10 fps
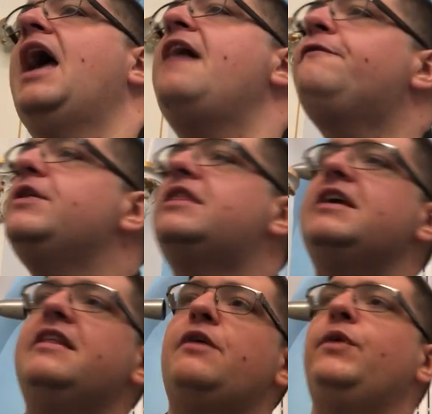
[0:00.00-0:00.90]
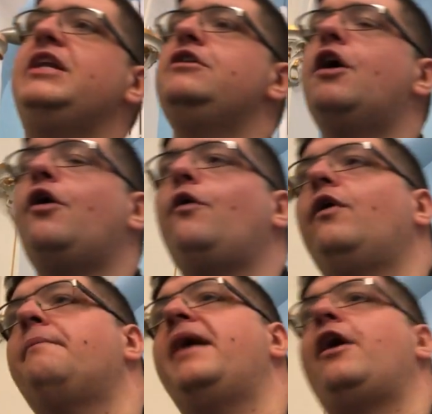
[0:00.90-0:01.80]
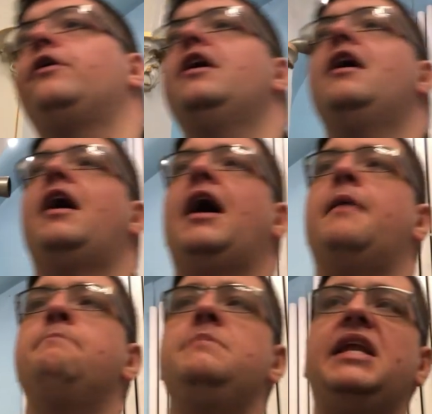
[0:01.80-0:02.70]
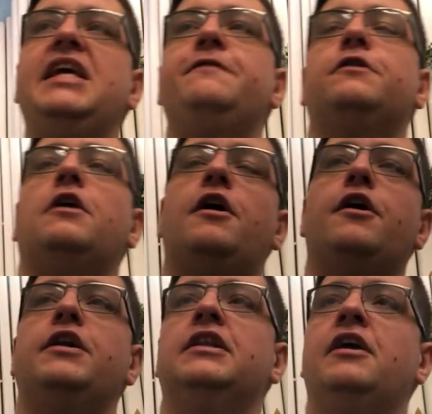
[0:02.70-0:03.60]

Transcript: Everything that we know about uh, medieval art